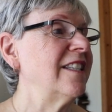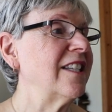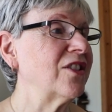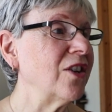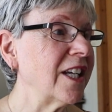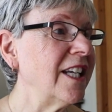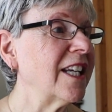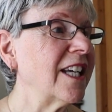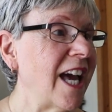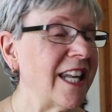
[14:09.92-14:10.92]
Says
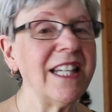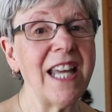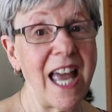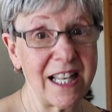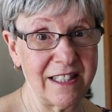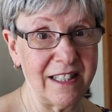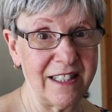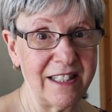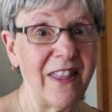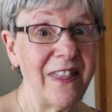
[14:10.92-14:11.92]
cooking and cutting
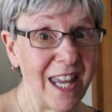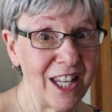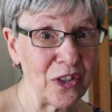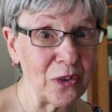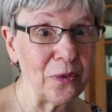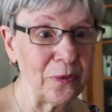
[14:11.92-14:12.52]
excellent. Thank you.